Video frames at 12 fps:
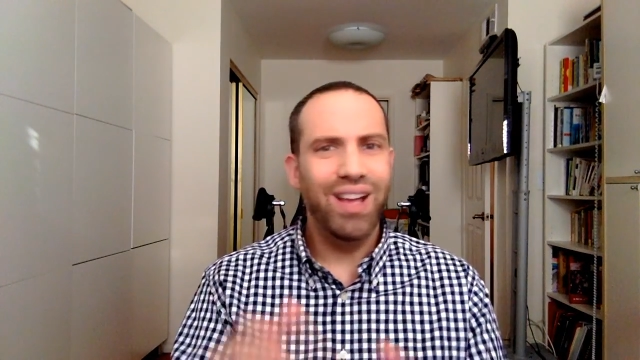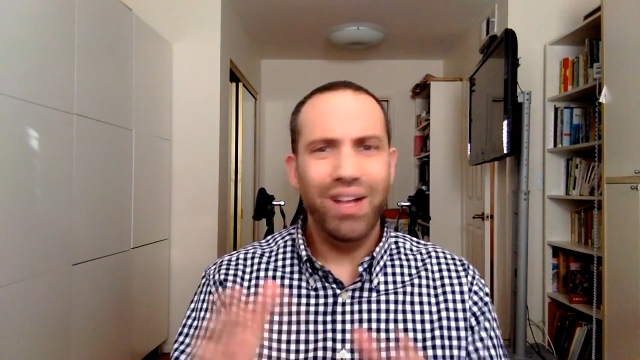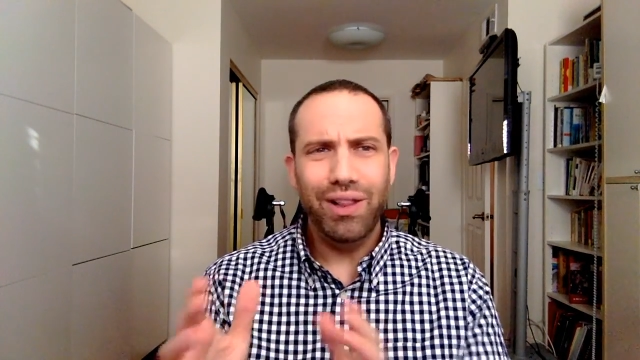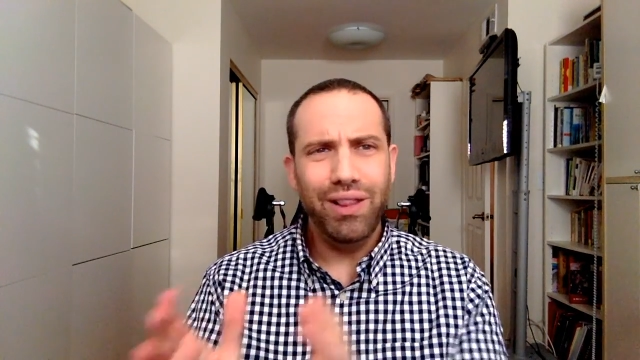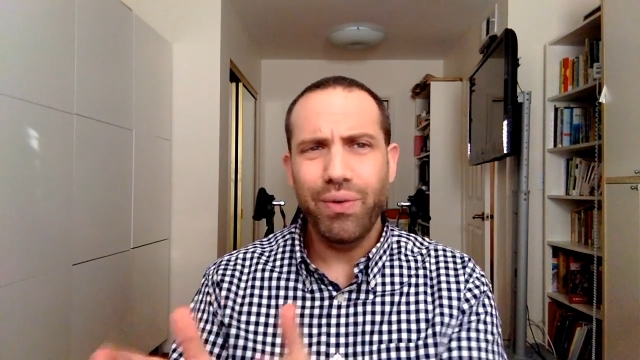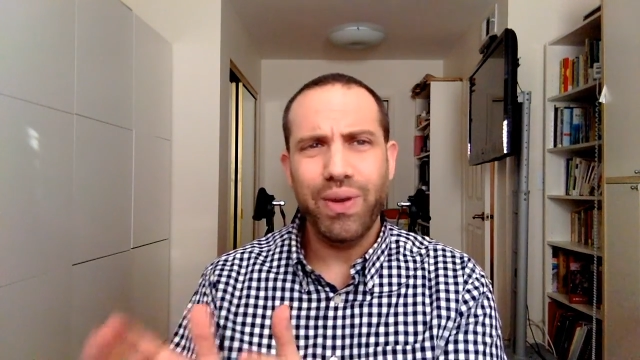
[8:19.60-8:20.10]

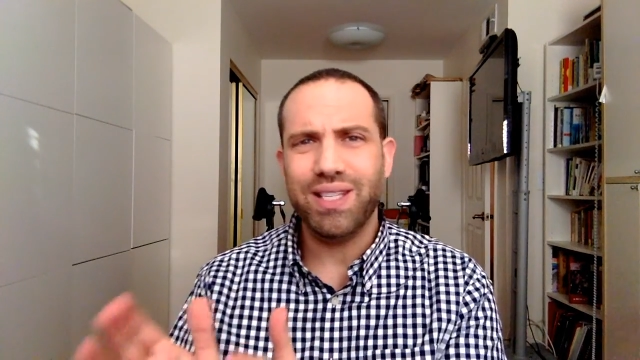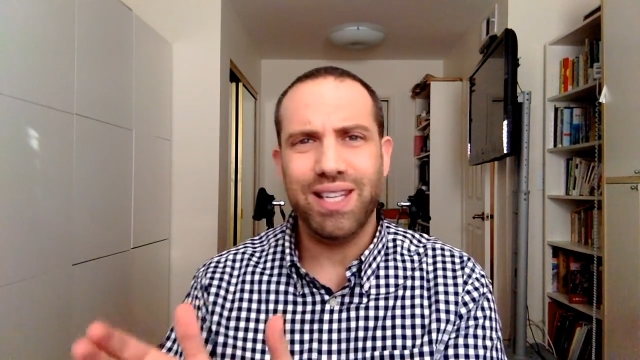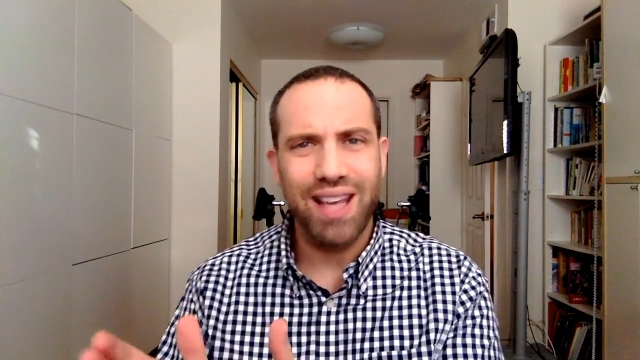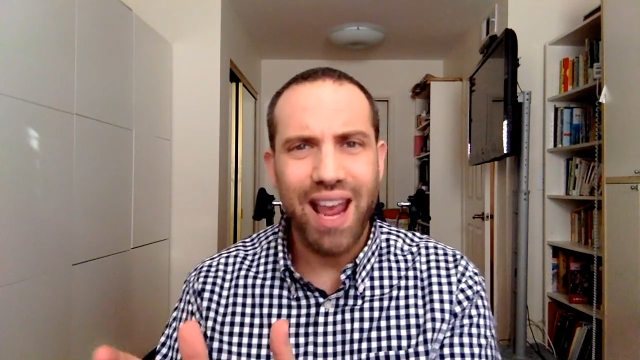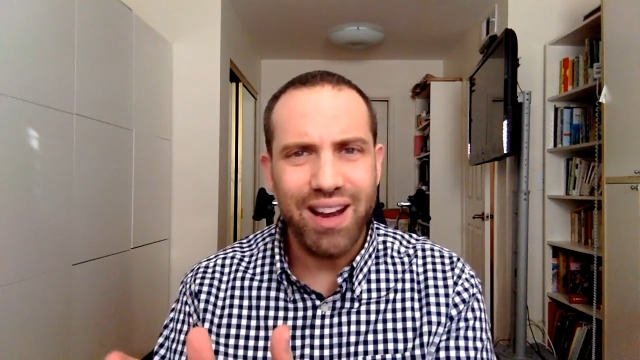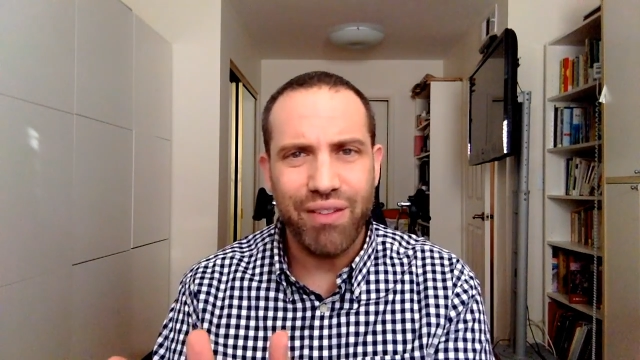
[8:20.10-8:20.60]
Louis
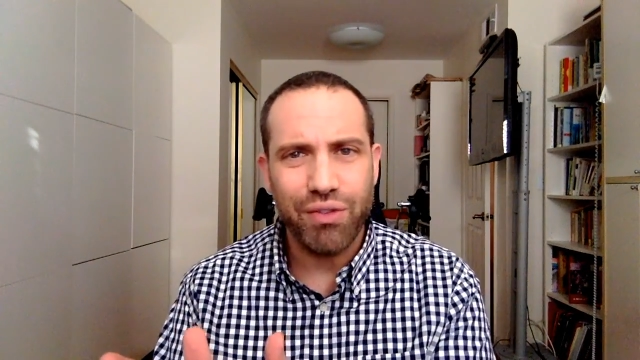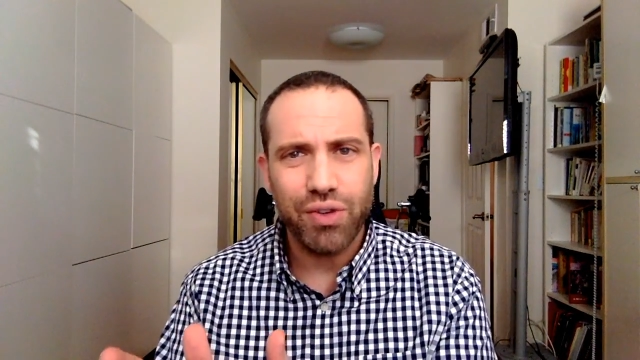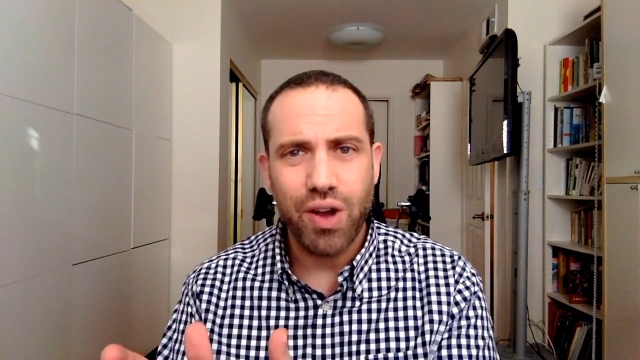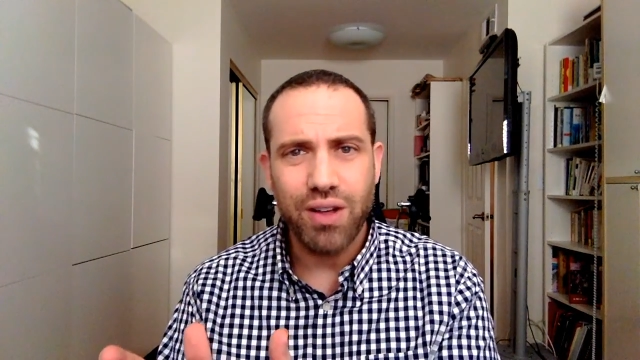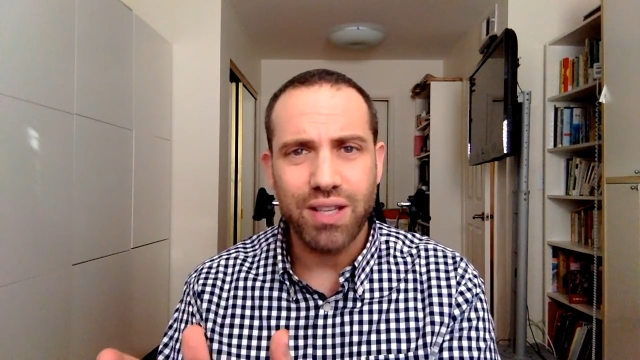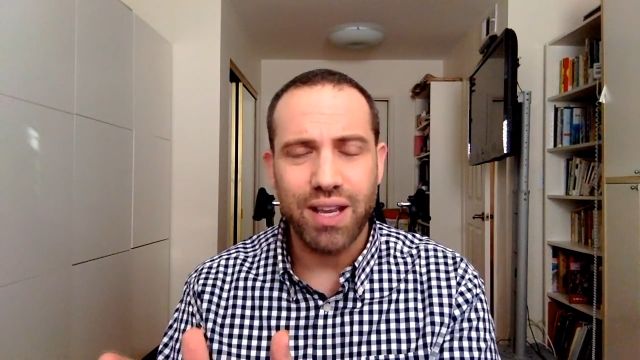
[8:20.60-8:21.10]
C.K. never
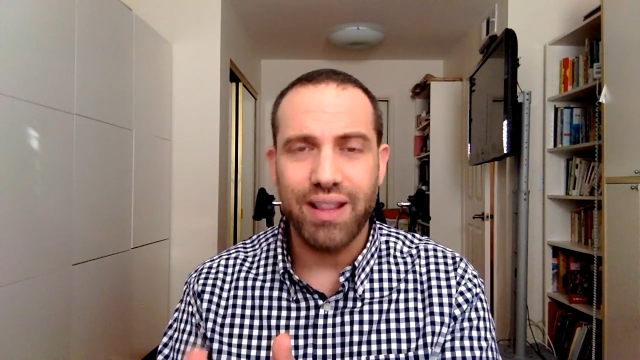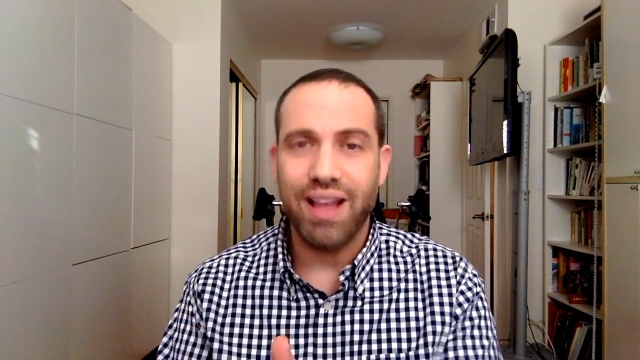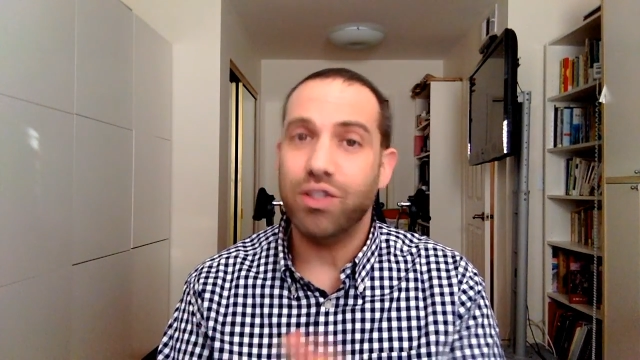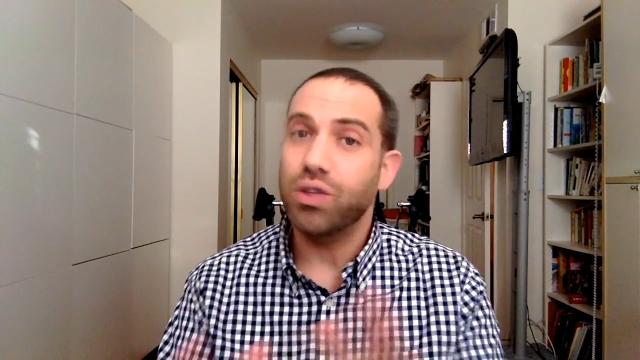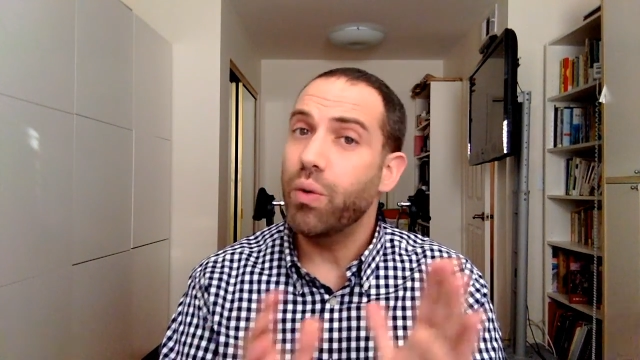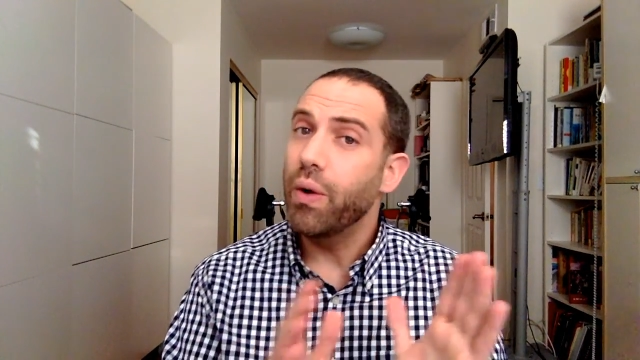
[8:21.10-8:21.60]
talks like that.
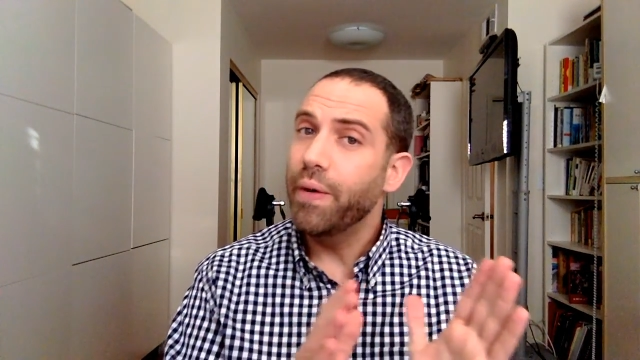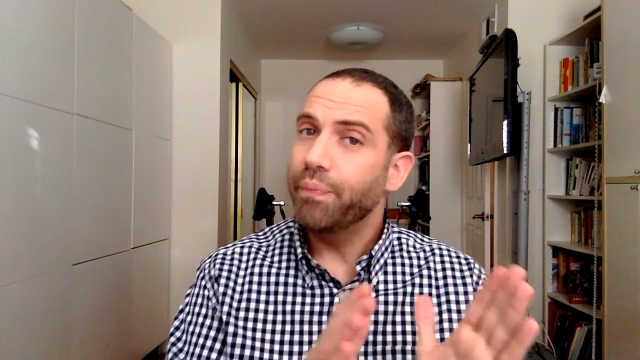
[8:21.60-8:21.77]
So